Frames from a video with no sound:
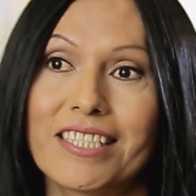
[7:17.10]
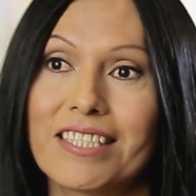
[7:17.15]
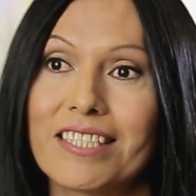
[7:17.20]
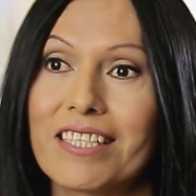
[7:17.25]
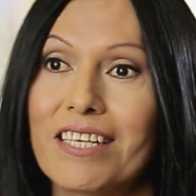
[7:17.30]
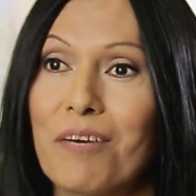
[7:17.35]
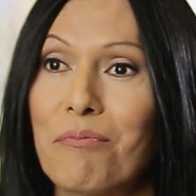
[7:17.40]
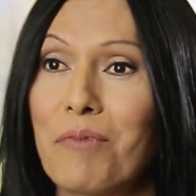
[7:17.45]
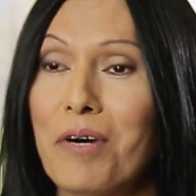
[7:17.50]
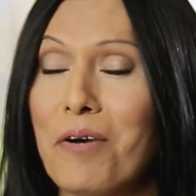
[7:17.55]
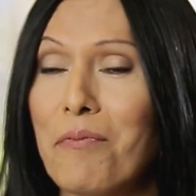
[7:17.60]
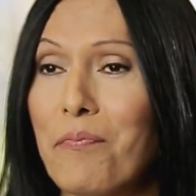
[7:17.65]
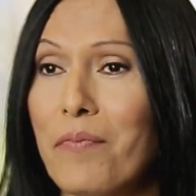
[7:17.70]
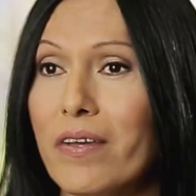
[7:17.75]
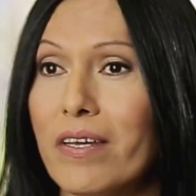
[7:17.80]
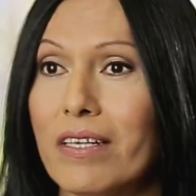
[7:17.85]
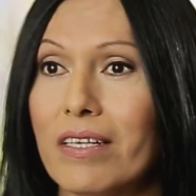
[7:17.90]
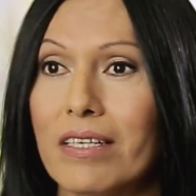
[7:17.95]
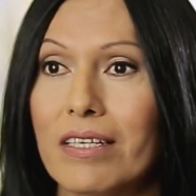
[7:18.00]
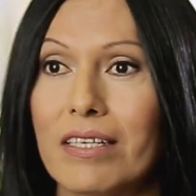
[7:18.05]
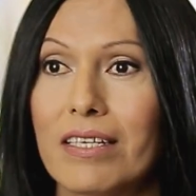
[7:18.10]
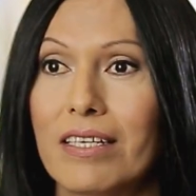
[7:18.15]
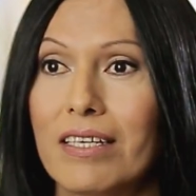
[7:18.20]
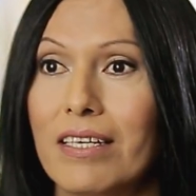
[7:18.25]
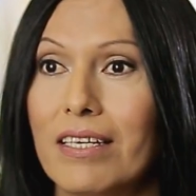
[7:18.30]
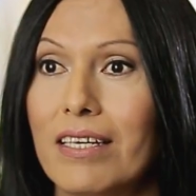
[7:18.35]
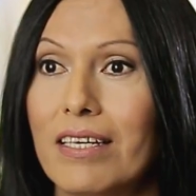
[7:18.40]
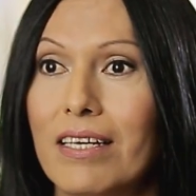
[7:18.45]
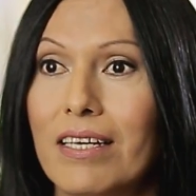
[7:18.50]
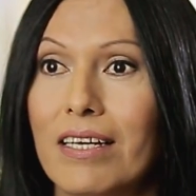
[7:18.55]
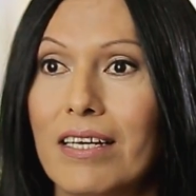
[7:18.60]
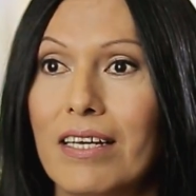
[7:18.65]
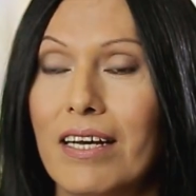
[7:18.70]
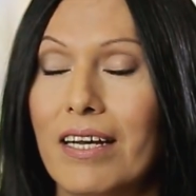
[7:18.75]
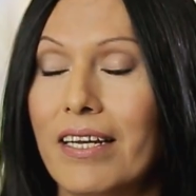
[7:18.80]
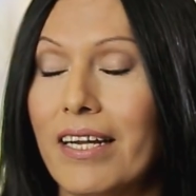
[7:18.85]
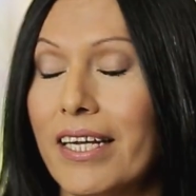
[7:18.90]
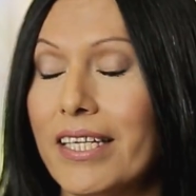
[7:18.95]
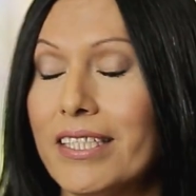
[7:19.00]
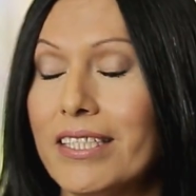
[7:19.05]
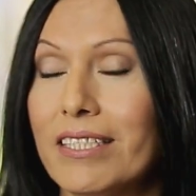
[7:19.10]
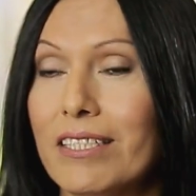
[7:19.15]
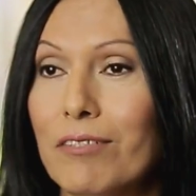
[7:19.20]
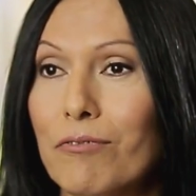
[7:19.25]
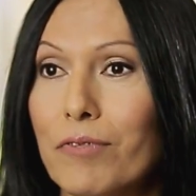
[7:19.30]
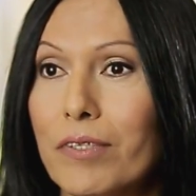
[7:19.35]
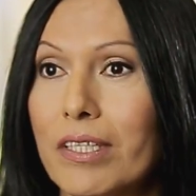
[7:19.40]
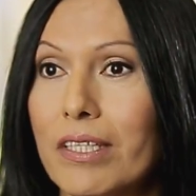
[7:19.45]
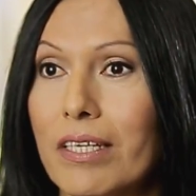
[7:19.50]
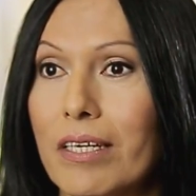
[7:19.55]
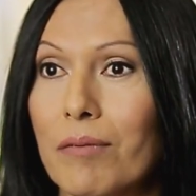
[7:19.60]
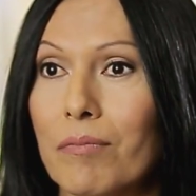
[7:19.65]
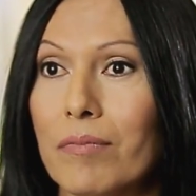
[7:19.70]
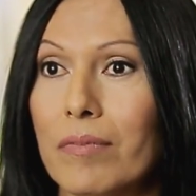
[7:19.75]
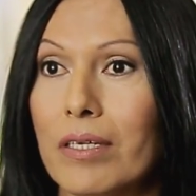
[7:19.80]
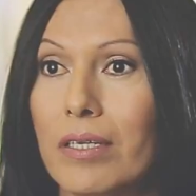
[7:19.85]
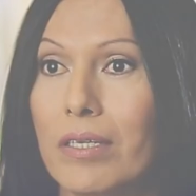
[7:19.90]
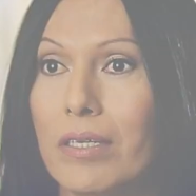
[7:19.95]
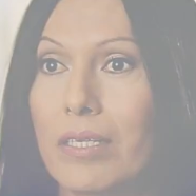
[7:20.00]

just come up and I deal with them.